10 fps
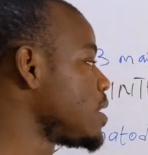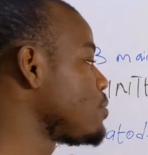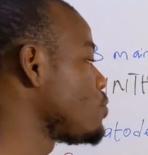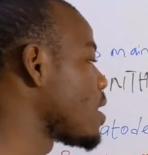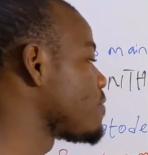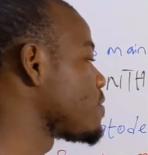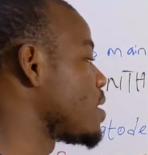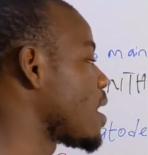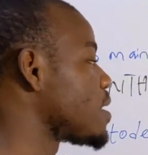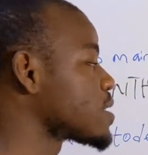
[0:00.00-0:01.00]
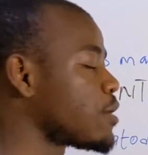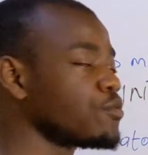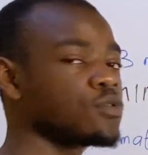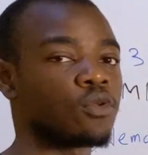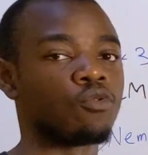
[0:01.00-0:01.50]
Then we have
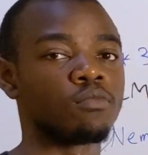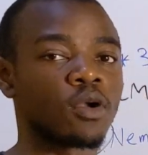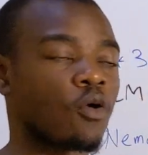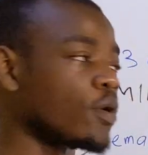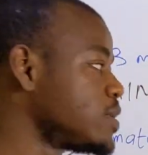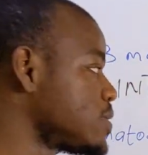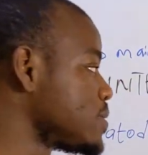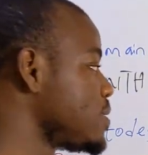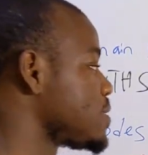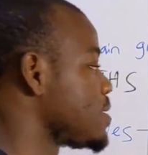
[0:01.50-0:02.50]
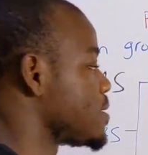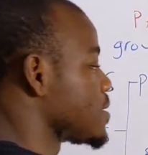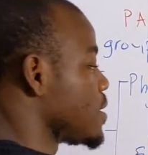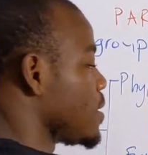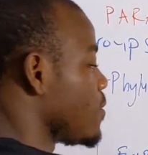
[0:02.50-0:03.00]
Ascaris lumbricoides. This
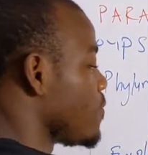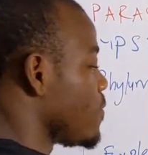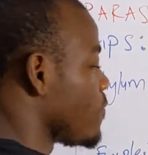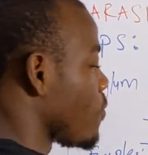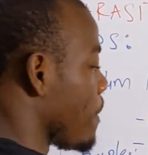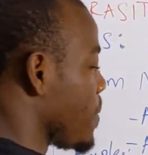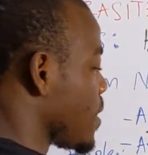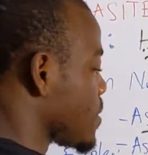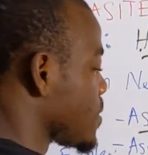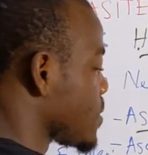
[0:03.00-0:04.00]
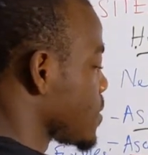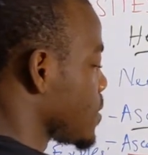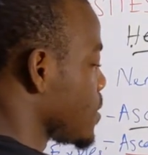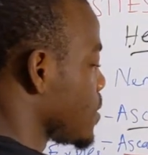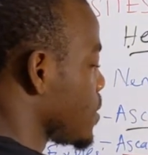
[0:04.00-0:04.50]
is for pigs.
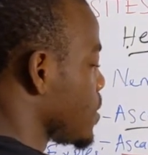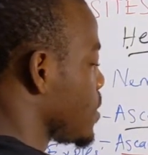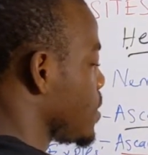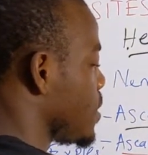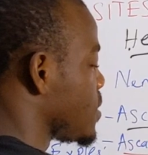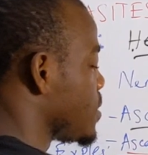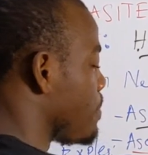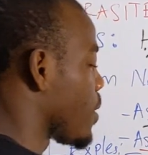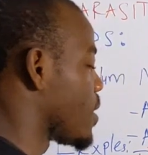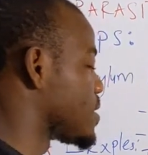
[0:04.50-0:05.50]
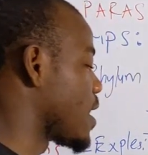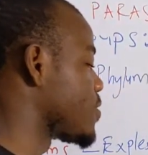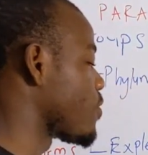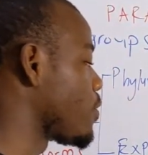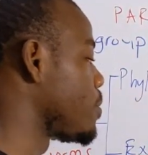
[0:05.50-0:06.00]
This is the parasite
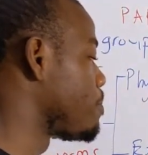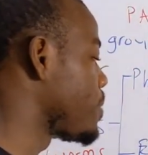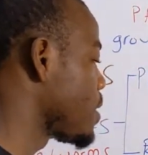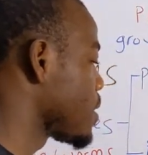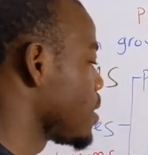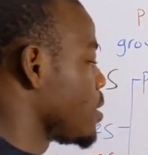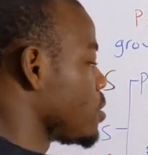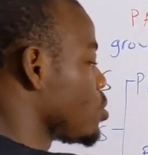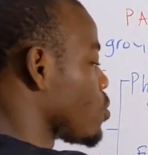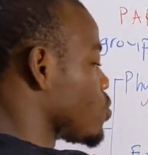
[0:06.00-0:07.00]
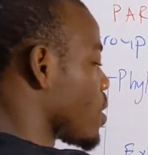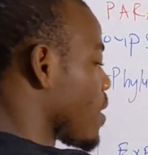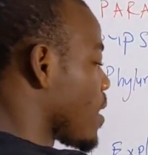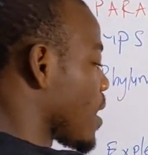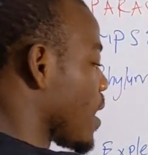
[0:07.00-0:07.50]
found in pig,
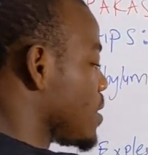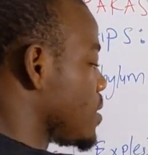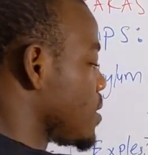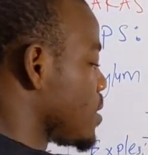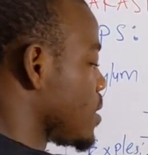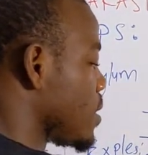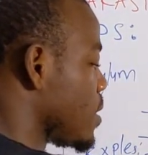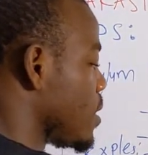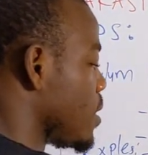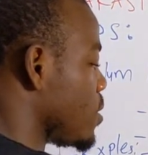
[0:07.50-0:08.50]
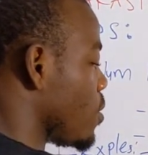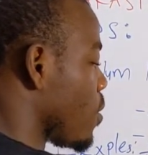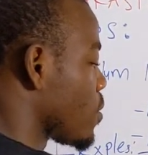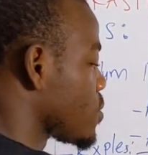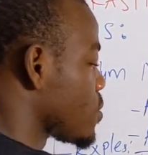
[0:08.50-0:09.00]
Toxocara cani in
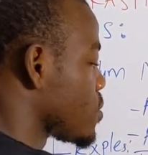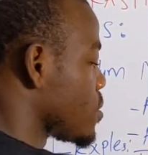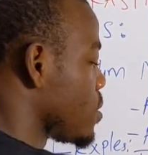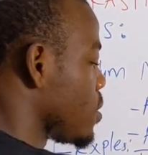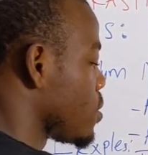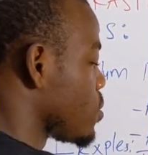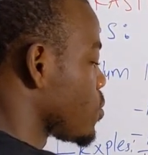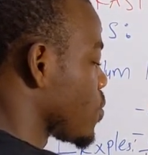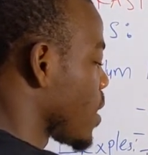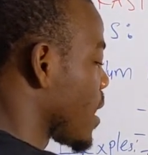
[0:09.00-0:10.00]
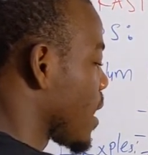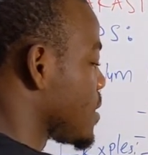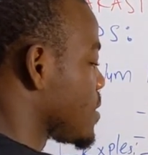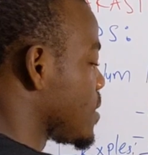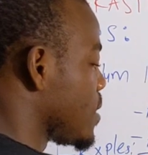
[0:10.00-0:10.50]
dogs, Toxocara
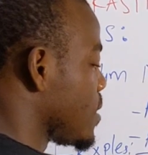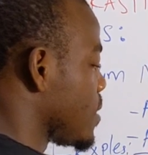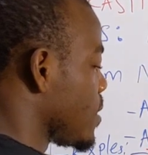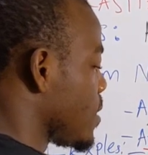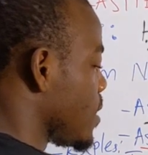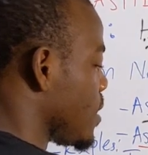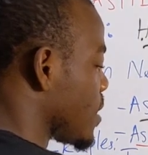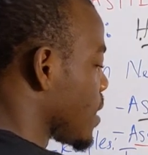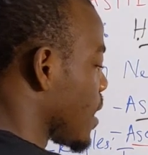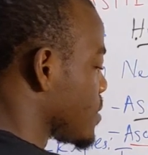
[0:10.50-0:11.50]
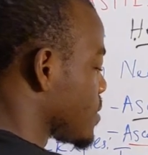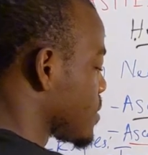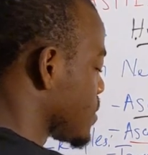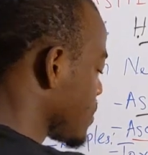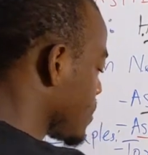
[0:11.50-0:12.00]
catsi in
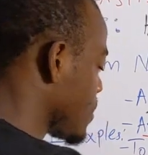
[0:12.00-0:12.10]
cats.